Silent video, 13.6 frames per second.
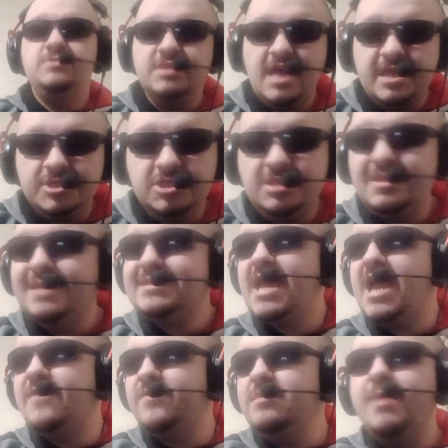Zach G. That's
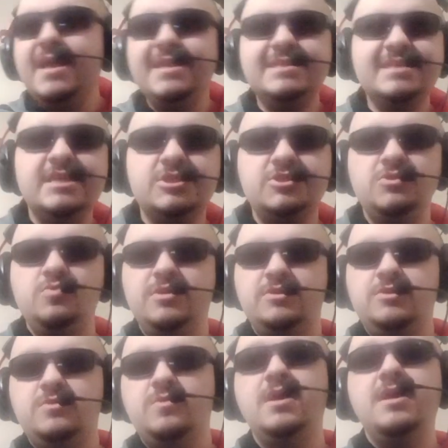everybody's issue
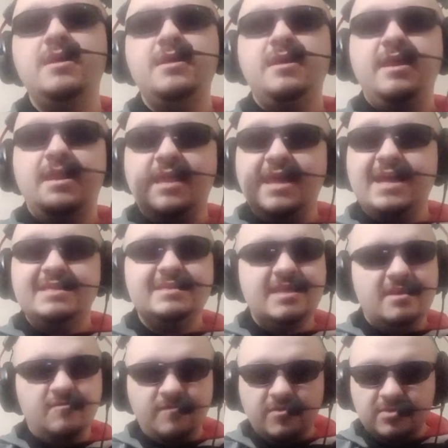with you. And like I
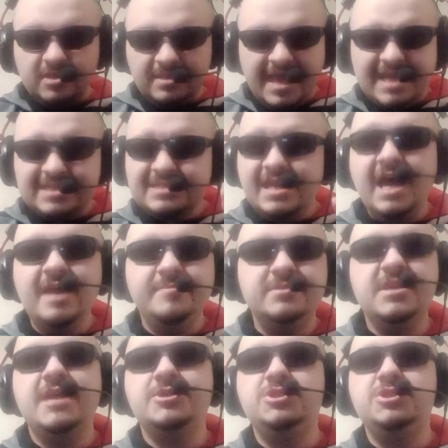said, for the last time, Zach